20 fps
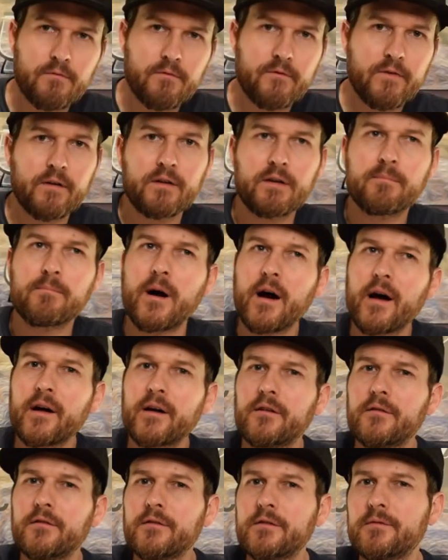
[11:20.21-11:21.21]
Fairly
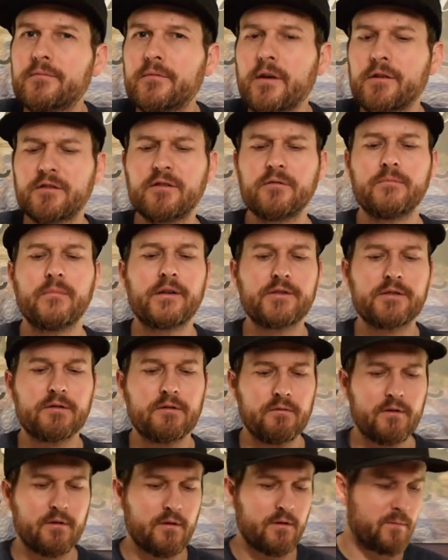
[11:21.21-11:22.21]
mild, not too much
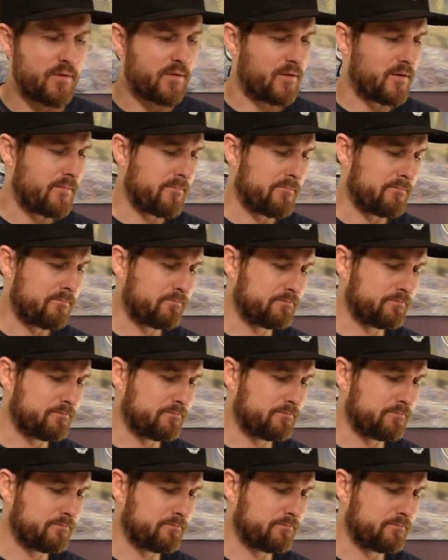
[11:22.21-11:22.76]
going on with it.